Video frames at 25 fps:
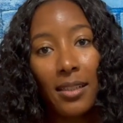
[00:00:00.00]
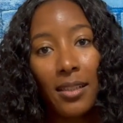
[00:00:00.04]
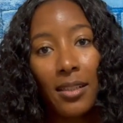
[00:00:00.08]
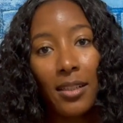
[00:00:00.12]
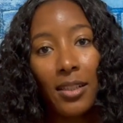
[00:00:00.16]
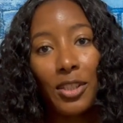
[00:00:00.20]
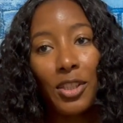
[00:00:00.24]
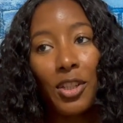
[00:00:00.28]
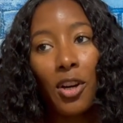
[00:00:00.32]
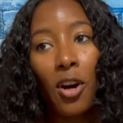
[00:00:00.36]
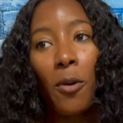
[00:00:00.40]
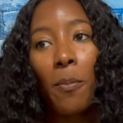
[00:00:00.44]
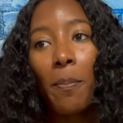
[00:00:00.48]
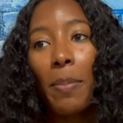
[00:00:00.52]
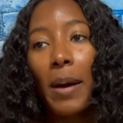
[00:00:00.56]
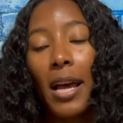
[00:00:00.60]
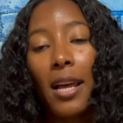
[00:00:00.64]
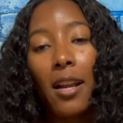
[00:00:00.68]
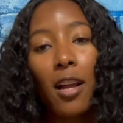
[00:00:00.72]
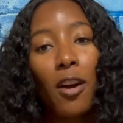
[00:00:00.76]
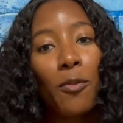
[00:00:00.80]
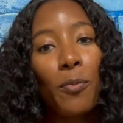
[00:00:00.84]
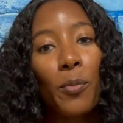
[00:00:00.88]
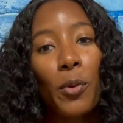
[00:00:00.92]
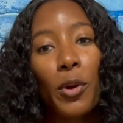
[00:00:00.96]
Don't bite
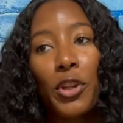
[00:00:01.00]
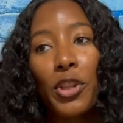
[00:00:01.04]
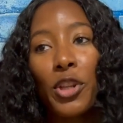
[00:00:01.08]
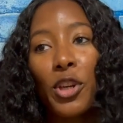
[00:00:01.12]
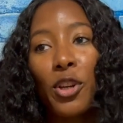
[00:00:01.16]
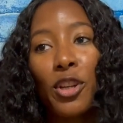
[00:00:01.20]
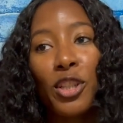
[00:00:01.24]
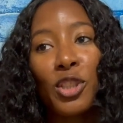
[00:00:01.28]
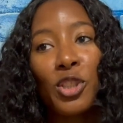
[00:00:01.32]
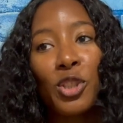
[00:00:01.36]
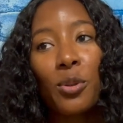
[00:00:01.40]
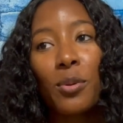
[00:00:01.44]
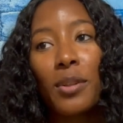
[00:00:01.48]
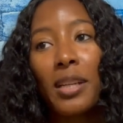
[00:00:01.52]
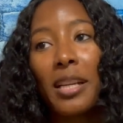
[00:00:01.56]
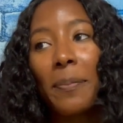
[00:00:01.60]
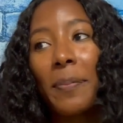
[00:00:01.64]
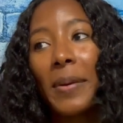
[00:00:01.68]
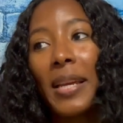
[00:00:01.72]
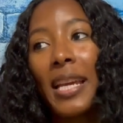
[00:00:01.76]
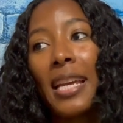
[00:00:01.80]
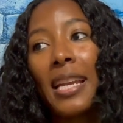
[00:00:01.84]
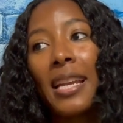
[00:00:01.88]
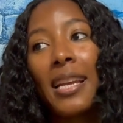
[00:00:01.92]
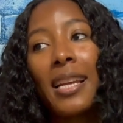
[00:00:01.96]
off more than you can chew in the
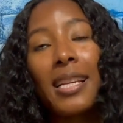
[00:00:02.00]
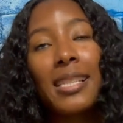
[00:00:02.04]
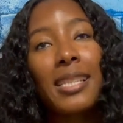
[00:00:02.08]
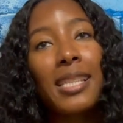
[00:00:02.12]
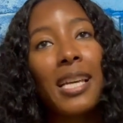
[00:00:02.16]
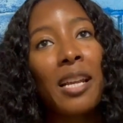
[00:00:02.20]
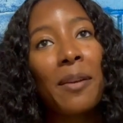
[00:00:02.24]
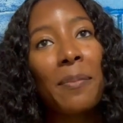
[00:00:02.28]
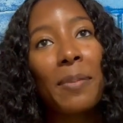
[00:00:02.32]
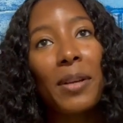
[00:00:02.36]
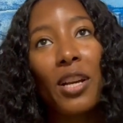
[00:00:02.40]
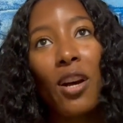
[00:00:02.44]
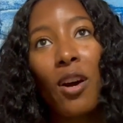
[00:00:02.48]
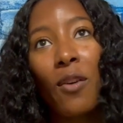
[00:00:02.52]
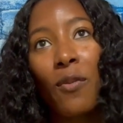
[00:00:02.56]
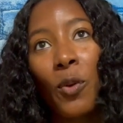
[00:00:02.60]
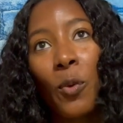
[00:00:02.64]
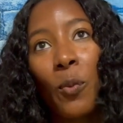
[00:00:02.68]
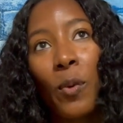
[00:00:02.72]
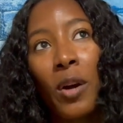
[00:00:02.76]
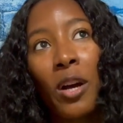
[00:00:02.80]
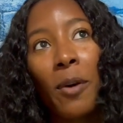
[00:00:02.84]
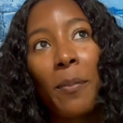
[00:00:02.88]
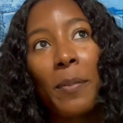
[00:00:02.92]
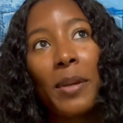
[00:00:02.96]
beginning. It's going to be
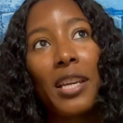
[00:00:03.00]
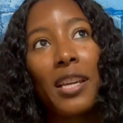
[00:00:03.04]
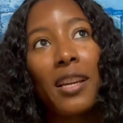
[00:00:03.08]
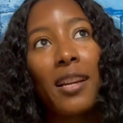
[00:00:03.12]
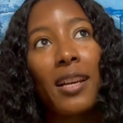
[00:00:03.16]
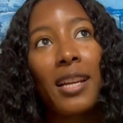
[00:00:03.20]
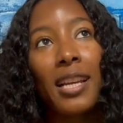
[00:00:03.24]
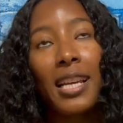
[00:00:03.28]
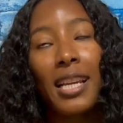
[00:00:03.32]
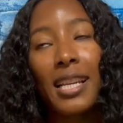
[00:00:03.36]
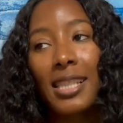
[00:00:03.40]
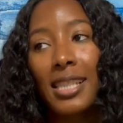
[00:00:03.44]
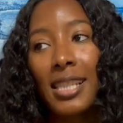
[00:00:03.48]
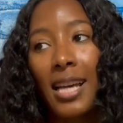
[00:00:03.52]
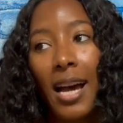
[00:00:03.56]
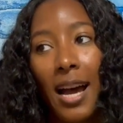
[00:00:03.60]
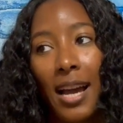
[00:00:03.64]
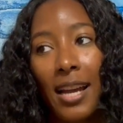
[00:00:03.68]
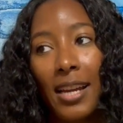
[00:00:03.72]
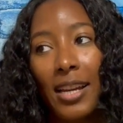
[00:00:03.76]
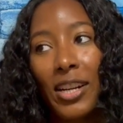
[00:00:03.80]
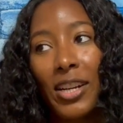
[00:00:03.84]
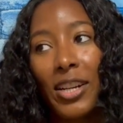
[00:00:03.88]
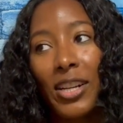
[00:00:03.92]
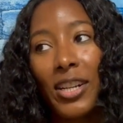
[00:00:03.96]
overwhelming. You're going to get
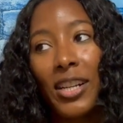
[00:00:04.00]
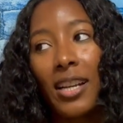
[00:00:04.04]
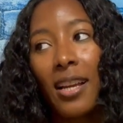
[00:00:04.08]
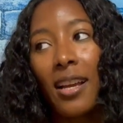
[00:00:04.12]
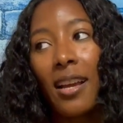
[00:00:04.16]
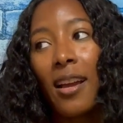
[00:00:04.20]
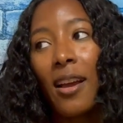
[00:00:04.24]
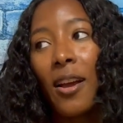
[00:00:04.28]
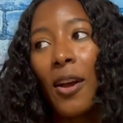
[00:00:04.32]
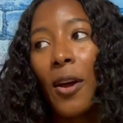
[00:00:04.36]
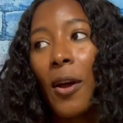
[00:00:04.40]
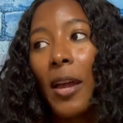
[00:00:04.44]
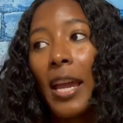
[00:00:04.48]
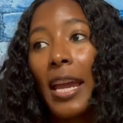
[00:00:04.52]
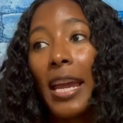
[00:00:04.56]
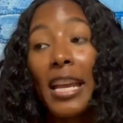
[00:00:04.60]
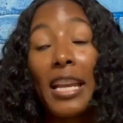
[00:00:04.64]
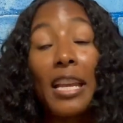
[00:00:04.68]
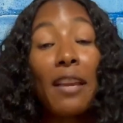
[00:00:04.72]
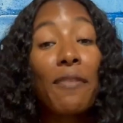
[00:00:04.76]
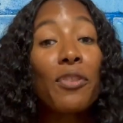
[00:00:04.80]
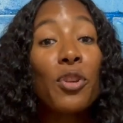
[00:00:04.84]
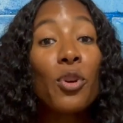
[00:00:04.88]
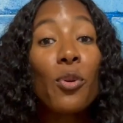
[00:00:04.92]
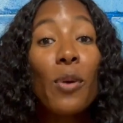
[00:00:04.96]
tired. And
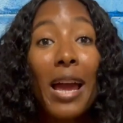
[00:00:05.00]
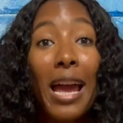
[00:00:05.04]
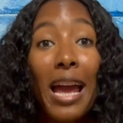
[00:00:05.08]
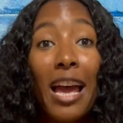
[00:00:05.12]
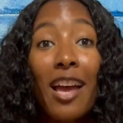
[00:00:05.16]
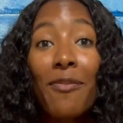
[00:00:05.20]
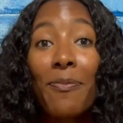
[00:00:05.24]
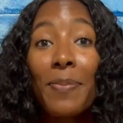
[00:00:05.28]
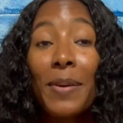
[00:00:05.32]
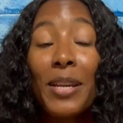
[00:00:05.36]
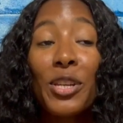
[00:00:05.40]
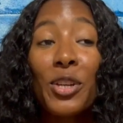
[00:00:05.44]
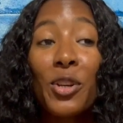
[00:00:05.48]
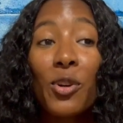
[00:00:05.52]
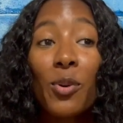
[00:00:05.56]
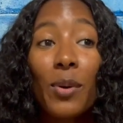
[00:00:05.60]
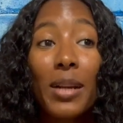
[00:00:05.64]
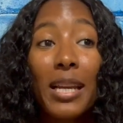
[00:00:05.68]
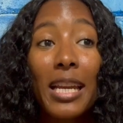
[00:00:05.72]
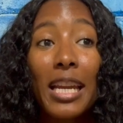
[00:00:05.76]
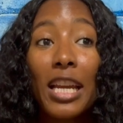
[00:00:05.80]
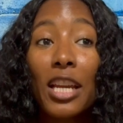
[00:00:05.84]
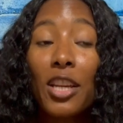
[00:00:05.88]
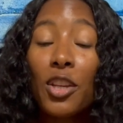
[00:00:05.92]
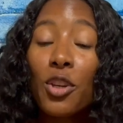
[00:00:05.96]
if you have been doing
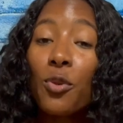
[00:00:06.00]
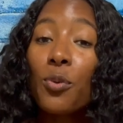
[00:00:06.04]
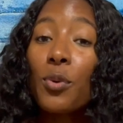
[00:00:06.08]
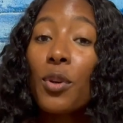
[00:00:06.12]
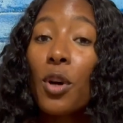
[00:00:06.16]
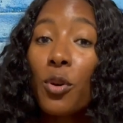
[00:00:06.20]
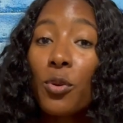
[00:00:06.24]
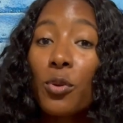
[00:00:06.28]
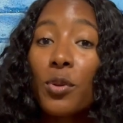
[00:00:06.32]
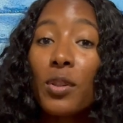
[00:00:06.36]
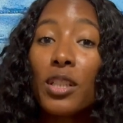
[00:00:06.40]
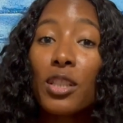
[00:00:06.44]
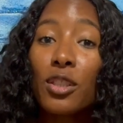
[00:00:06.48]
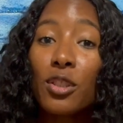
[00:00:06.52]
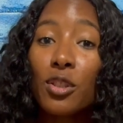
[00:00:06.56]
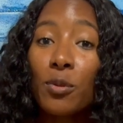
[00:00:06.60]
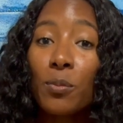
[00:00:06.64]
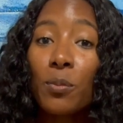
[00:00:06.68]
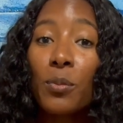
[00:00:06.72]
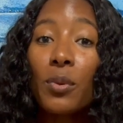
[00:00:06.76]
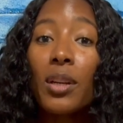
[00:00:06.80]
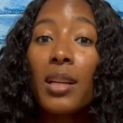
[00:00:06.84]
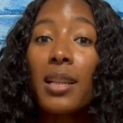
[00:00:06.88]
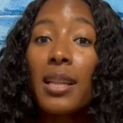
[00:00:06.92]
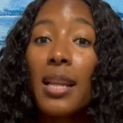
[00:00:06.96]
it and you know you can do
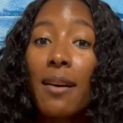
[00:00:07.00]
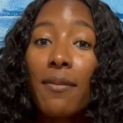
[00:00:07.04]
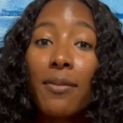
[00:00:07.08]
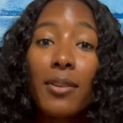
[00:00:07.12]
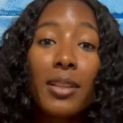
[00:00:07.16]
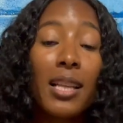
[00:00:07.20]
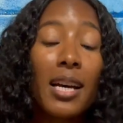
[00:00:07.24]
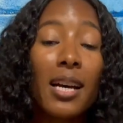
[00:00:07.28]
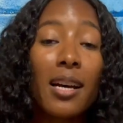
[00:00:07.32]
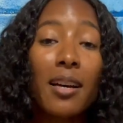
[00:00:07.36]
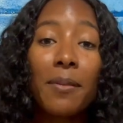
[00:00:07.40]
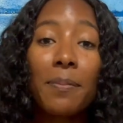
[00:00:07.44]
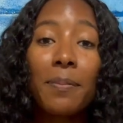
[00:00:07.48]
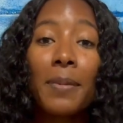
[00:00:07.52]
more, level up.